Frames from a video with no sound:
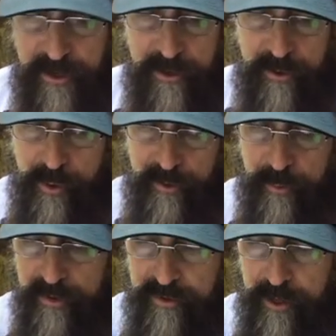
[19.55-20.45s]
quick
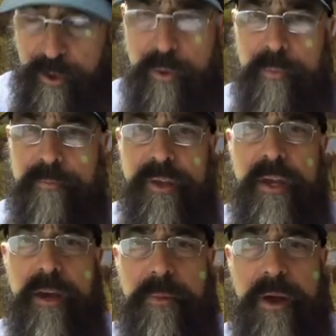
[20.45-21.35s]
review.
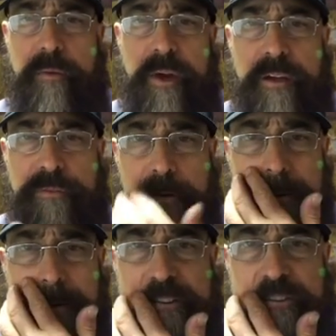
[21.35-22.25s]
And by the way, if you're
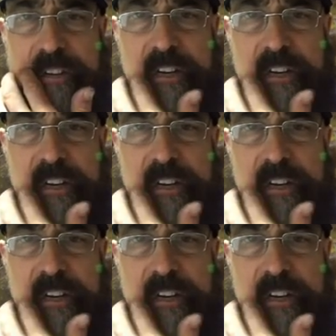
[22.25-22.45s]
interested